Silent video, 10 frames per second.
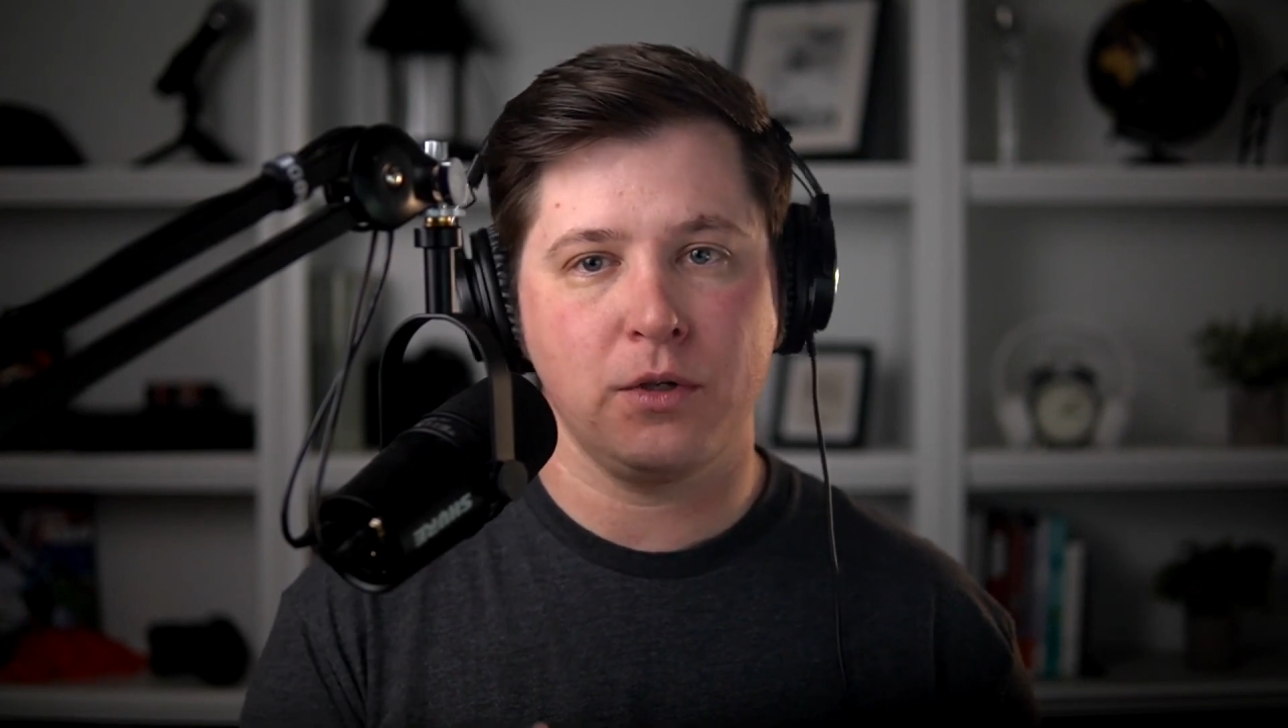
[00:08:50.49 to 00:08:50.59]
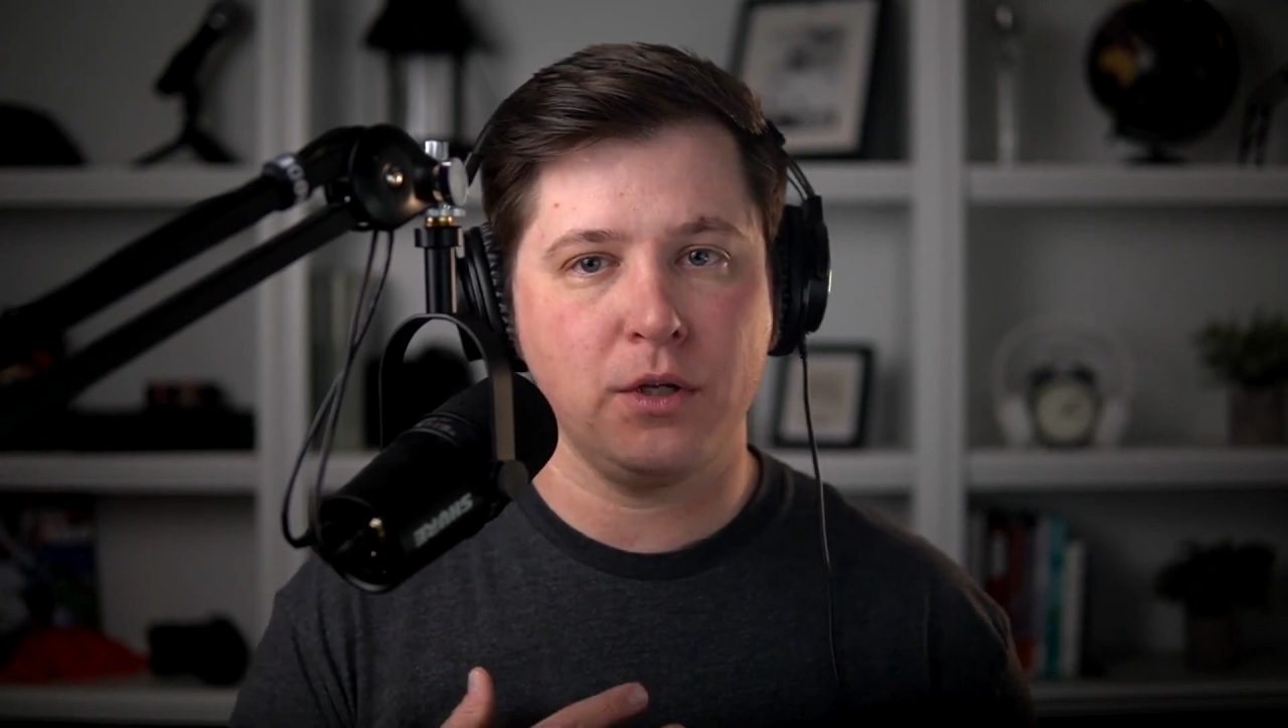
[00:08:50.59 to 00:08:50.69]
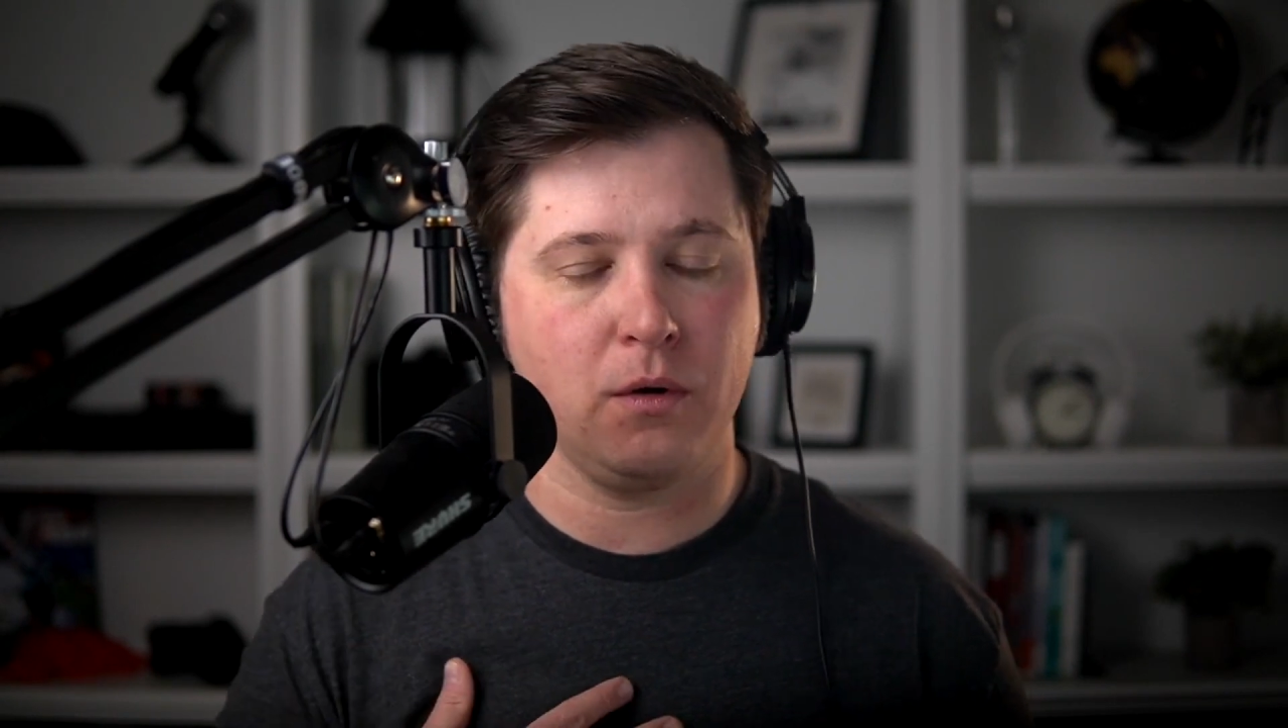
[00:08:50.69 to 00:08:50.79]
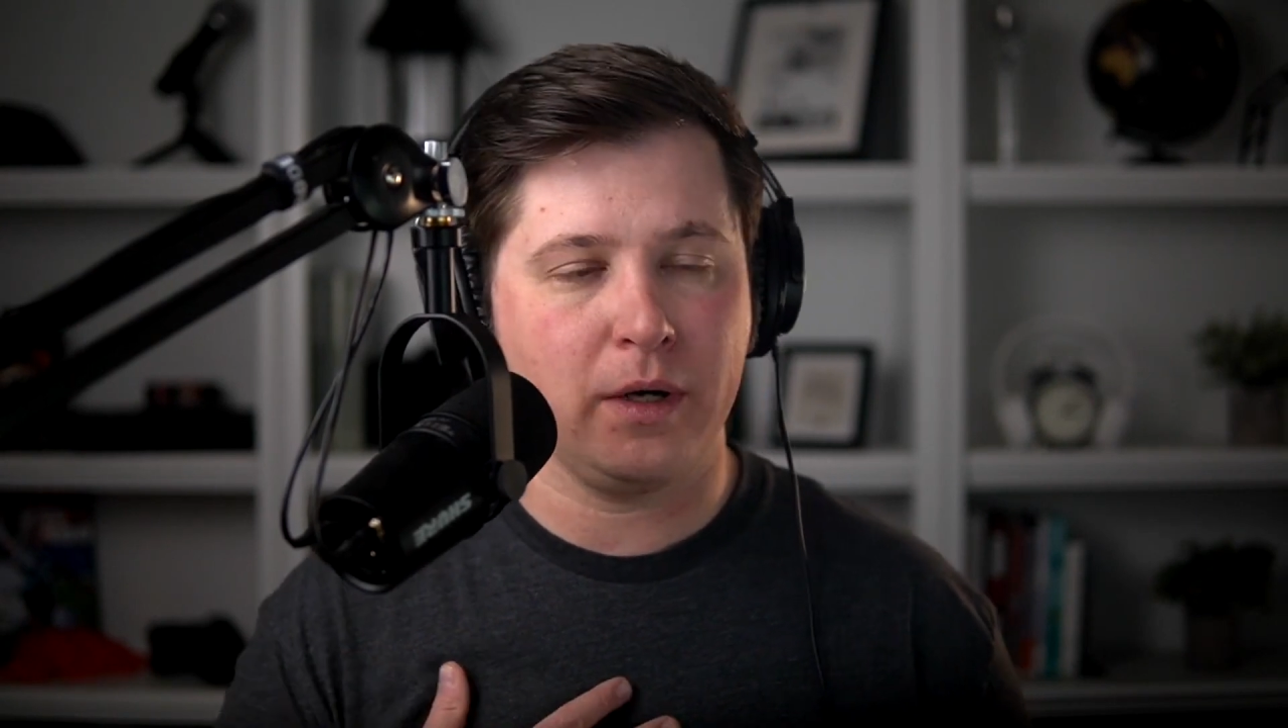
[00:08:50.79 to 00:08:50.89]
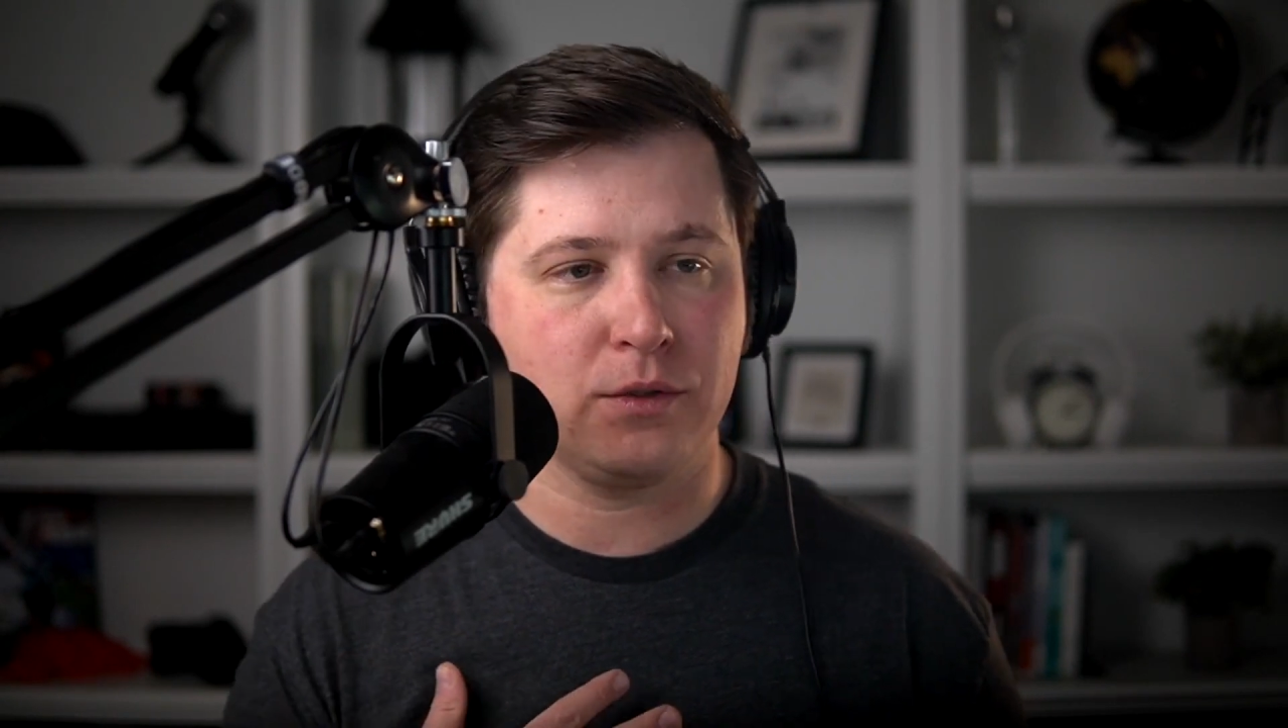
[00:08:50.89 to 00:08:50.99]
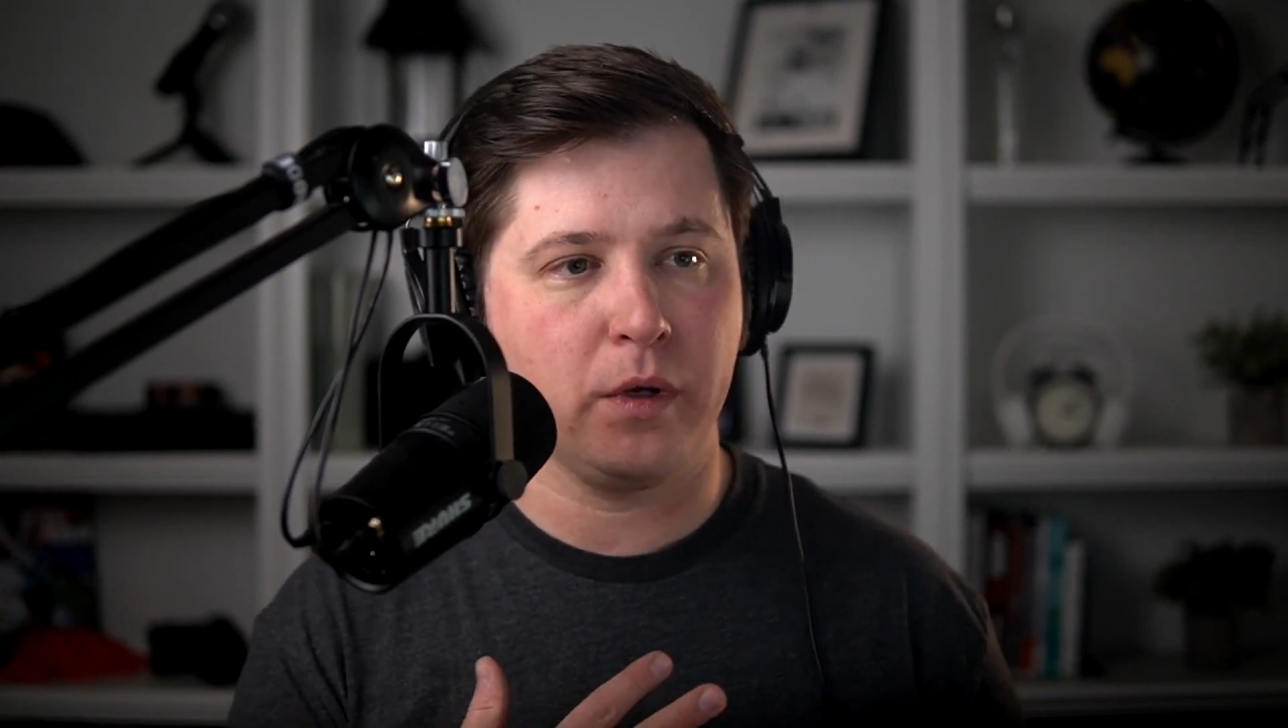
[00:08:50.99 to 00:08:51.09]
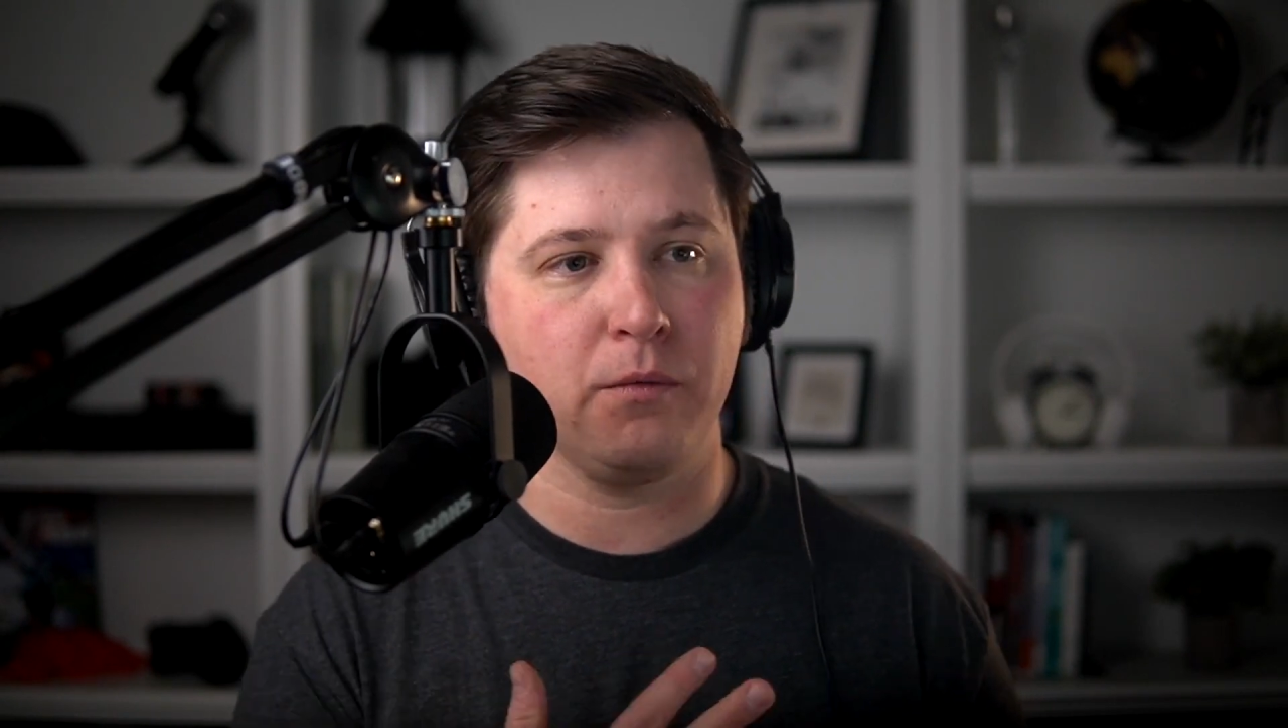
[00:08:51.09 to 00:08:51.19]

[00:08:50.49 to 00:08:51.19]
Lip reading: You know, as we